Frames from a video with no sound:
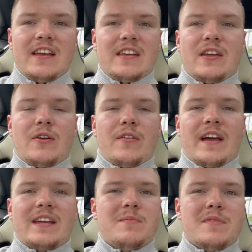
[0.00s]
You know,
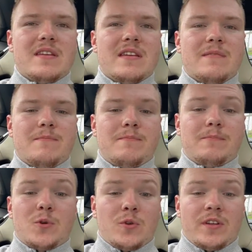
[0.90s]
that can be
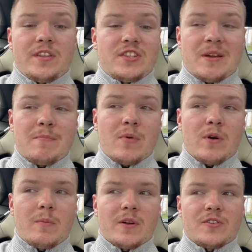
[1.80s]
going to the gym more
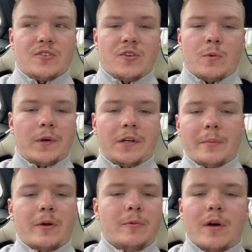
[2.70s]
because you're not worried
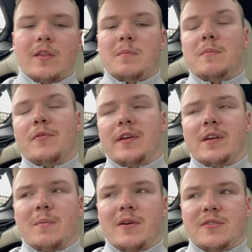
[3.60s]
about what other people think
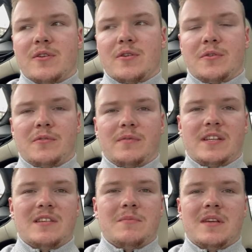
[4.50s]
about you. It
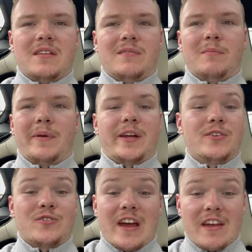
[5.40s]
can mean better
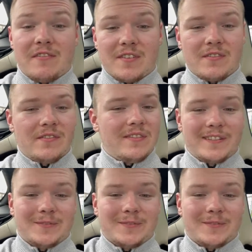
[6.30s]
driving.